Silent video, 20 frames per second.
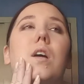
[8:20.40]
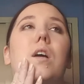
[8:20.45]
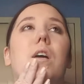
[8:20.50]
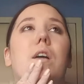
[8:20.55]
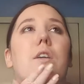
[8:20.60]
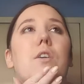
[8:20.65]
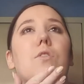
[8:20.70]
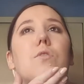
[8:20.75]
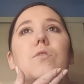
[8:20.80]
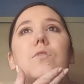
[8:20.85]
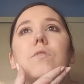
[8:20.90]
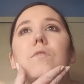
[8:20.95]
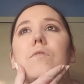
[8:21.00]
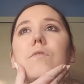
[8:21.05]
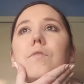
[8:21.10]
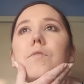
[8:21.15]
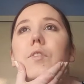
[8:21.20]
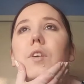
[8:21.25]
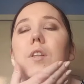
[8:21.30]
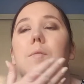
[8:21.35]
And you know,
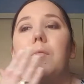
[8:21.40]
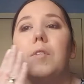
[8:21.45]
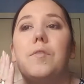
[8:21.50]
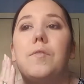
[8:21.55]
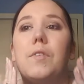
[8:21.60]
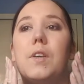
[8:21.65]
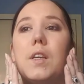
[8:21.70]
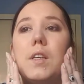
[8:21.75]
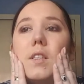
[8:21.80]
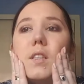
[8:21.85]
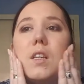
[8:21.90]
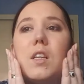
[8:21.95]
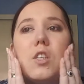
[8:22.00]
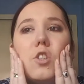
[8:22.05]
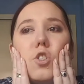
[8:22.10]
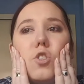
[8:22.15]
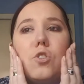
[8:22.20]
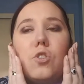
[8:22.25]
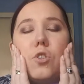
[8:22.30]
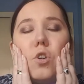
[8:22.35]
feeling my face,
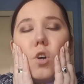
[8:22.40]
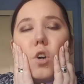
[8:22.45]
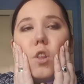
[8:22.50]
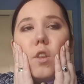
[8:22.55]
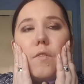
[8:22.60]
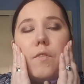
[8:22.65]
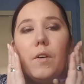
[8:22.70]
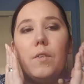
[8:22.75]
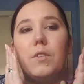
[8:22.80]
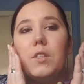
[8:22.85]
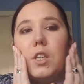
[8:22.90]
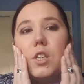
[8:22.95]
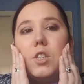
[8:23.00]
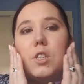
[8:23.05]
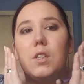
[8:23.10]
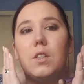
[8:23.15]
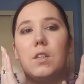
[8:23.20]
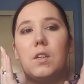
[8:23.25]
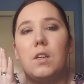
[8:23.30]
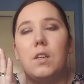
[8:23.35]
it's not, the
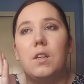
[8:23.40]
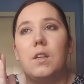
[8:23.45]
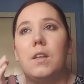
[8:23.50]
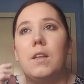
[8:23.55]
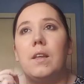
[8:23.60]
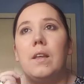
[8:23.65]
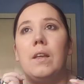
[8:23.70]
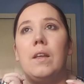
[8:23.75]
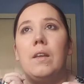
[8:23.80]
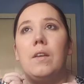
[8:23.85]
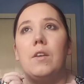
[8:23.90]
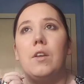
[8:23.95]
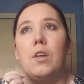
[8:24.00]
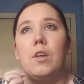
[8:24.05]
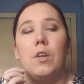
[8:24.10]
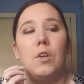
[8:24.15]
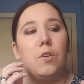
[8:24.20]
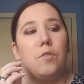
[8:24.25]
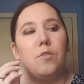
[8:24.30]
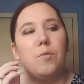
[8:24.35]
foundation
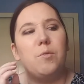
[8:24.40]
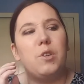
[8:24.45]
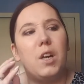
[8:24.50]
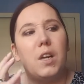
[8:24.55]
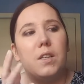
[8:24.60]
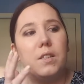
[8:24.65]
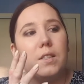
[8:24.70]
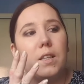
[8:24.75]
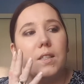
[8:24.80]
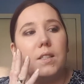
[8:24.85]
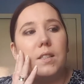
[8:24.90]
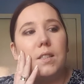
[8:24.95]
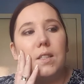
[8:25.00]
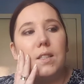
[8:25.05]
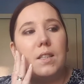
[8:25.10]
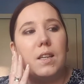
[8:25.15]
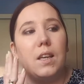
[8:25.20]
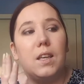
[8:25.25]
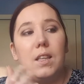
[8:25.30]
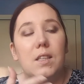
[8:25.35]
from NARS isn't
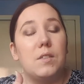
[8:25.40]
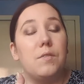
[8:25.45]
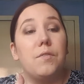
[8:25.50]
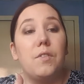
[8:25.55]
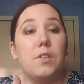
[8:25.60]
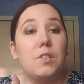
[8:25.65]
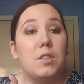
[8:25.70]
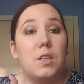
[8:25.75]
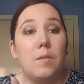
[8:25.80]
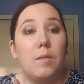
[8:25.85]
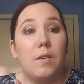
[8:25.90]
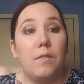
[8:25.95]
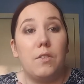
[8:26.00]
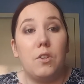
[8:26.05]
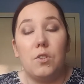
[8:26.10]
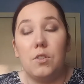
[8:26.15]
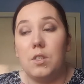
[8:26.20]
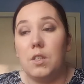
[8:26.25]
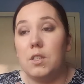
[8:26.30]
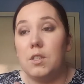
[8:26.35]
sticky. That's the first time I've
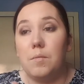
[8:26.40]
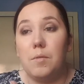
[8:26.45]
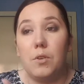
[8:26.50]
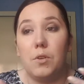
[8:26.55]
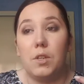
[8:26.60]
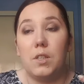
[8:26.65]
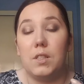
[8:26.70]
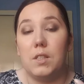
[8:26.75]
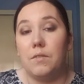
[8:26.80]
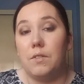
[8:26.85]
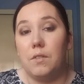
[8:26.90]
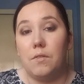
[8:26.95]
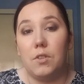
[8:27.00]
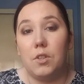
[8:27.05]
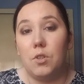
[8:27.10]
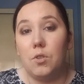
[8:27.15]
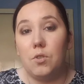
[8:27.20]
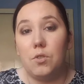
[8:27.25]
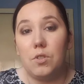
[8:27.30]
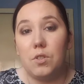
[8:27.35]
used it, to be honest. I've never
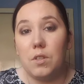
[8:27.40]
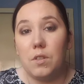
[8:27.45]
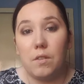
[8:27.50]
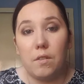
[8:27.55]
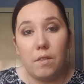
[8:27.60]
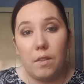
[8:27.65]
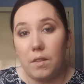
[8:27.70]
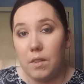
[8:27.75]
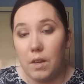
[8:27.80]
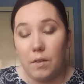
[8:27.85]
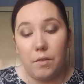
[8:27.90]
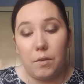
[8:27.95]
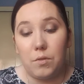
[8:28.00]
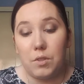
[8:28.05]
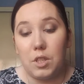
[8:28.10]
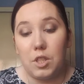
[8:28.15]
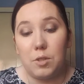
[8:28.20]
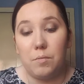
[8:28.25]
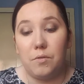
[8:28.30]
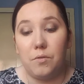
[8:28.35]
used that
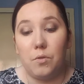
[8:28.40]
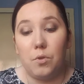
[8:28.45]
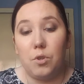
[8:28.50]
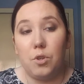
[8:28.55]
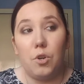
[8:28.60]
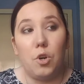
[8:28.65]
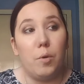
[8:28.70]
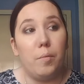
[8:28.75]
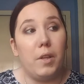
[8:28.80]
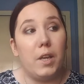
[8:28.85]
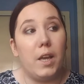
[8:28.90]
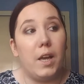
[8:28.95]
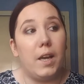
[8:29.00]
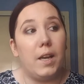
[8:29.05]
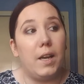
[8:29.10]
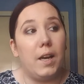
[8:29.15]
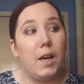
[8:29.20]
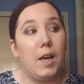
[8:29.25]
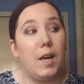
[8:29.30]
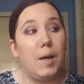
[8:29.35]
foundation before. Normally
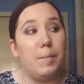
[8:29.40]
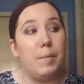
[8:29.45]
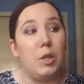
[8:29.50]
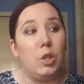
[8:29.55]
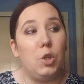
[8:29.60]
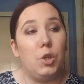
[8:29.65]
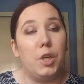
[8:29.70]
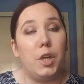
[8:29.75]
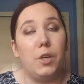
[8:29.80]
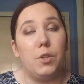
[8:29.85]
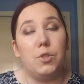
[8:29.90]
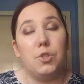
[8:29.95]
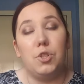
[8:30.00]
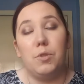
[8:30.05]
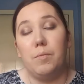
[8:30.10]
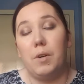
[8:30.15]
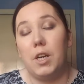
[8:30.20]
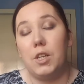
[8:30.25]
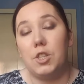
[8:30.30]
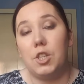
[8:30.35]
I am a L'Oreal
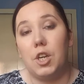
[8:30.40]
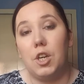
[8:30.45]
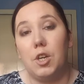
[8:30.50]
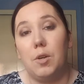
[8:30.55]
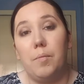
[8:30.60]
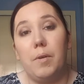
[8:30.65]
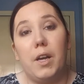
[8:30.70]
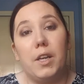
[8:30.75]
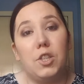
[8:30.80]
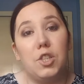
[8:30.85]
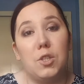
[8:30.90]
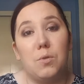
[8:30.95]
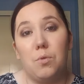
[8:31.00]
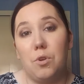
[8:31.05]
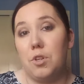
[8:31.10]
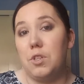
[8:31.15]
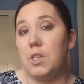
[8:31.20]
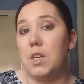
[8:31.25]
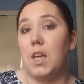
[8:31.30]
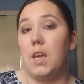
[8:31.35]
True Match girl, but I just
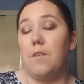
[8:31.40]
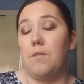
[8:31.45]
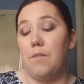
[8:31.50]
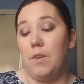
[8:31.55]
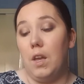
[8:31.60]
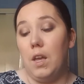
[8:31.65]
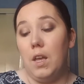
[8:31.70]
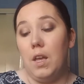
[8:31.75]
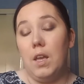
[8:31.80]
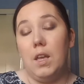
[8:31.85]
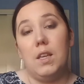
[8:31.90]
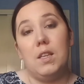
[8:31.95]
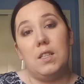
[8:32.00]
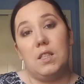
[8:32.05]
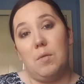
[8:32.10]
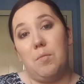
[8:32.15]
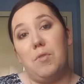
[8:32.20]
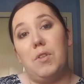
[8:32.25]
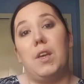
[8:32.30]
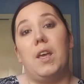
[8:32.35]
wanted to give
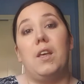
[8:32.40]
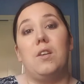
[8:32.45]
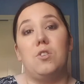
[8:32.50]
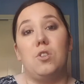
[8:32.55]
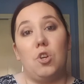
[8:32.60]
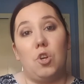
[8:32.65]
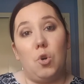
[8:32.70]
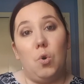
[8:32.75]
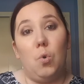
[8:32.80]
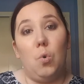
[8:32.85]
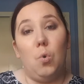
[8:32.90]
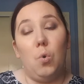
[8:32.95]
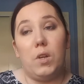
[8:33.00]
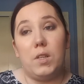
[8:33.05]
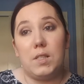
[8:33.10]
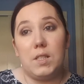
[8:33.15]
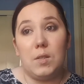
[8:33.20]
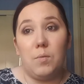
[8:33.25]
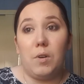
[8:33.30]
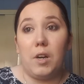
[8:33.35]
something else a go
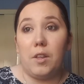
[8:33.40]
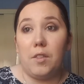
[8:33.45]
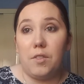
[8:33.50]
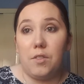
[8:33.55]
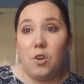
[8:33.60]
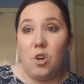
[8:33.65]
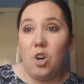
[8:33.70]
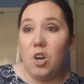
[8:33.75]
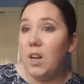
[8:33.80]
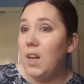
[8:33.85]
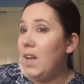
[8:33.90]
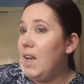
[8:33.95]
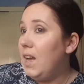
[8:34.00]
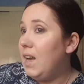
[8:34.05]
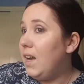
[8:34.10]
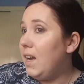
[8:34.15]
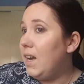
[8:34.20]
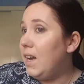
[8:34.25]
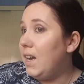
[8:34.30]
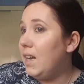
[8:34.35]
and see what I thought,
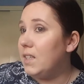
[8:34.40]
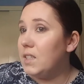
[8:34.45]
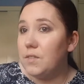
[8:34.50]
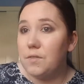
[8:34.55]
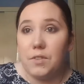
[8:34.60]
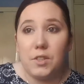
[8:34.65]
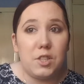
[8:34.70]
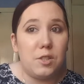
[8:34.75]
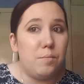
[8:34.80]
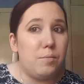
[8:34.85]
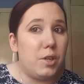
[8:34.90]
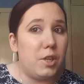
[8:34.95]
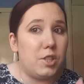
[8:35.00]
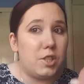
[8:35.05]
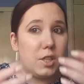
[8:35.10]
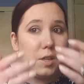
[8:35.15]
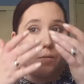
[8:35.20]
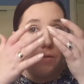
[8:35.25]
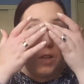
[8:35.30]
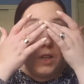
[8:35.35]
and first
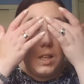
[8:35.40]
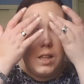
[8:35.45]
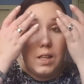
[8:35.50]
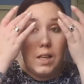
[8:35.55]
impression, I'm really